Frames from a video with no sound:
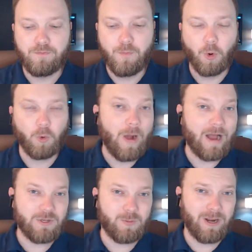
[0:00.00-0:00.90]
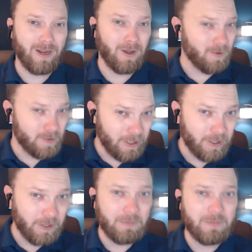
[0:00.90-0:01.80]
more widespread and
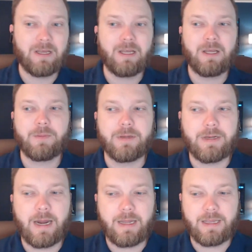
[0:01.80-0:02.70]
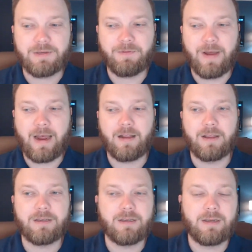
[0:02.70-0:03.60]
long-term, but not as
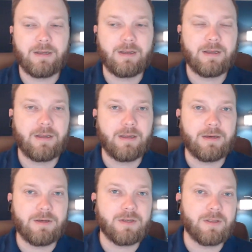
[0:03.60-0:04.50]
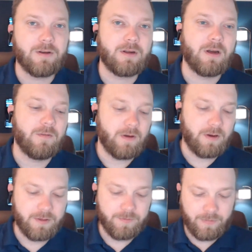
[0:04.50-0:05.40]
violent. And you see their call
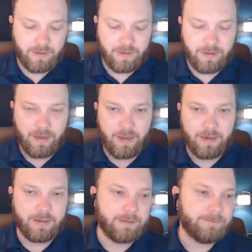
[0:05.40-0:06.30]
volume had